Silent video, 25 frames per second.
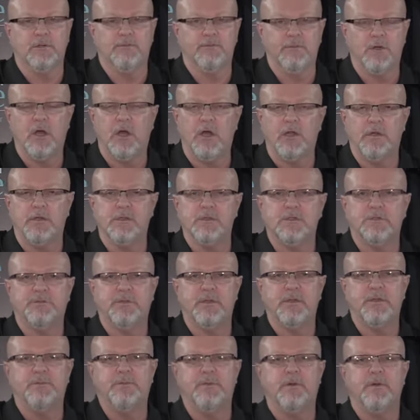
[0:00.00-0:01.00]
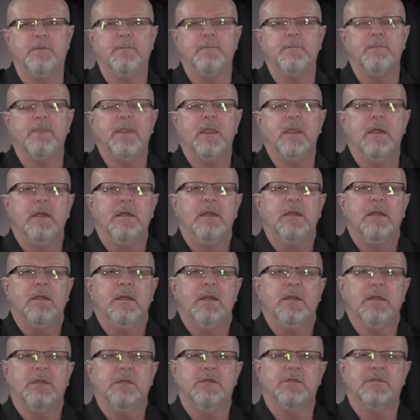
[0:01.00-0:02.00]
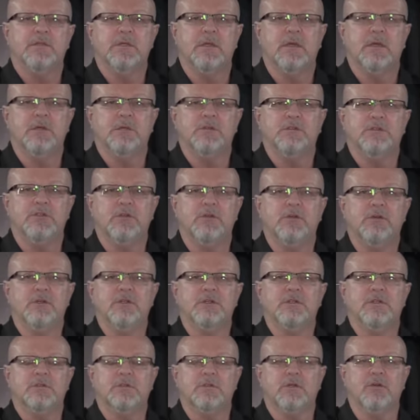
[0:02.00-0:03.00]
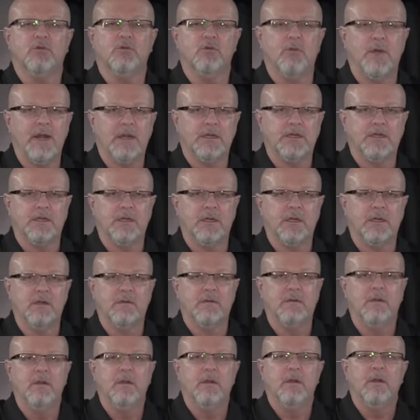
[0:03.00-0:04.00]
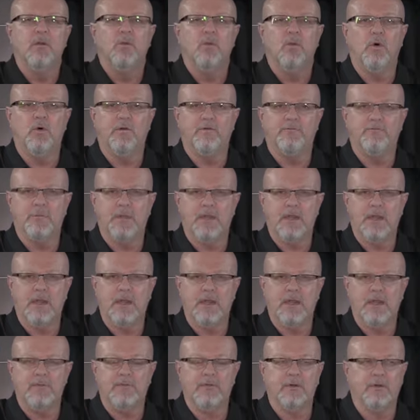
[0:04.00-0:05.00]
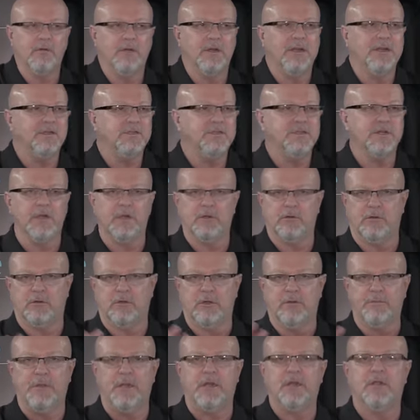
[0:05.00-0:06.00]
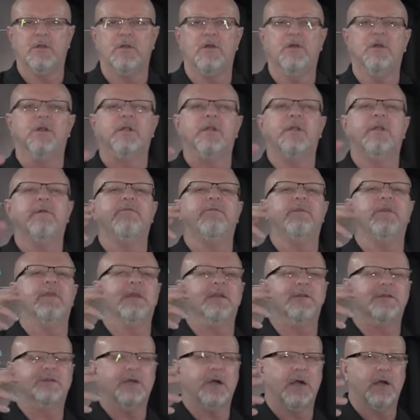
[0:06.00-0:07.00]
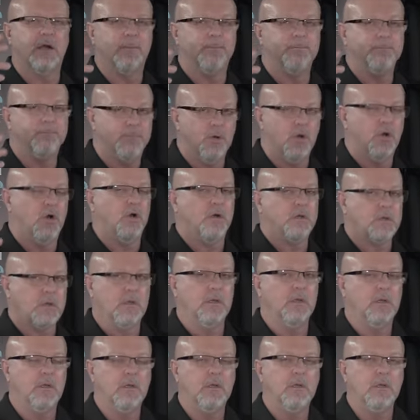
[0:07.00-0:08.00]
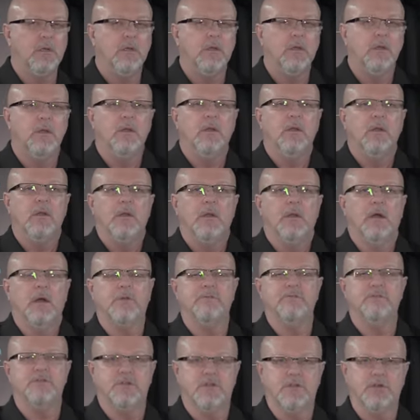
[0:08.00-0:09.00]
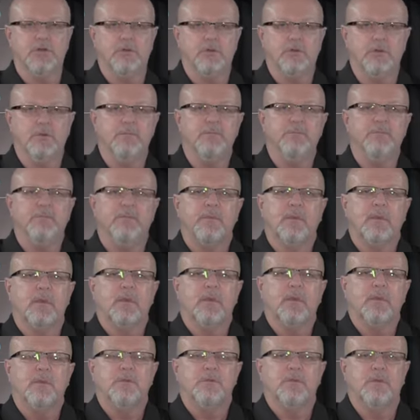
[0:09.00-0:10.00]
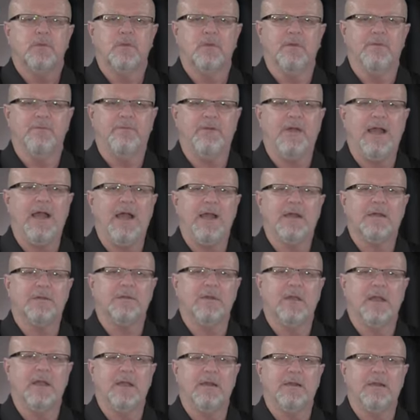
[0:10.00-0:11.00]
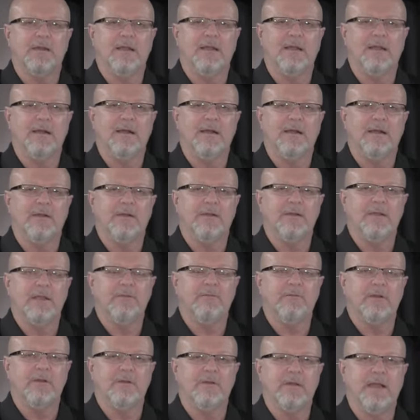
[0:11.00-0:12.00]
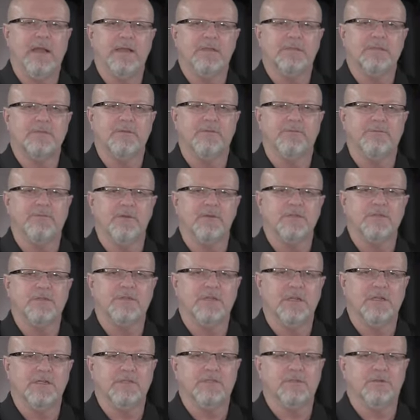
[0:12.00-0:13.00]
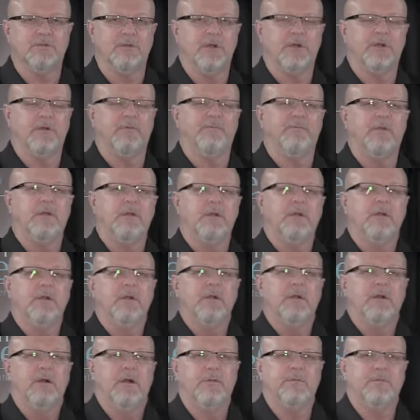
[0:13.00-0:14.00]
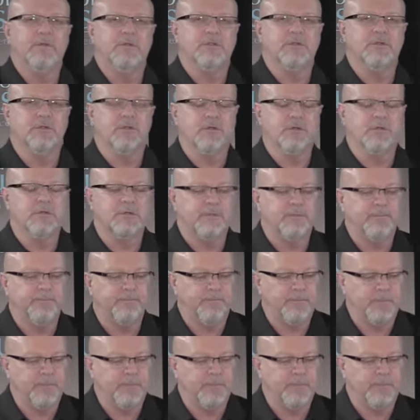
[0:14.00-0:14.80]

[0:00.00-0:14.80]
of lawless people. Jude is correcting wolf behavior in general. I mean, he's going to give the entire book of Jude to the fact that even as the first century of the church,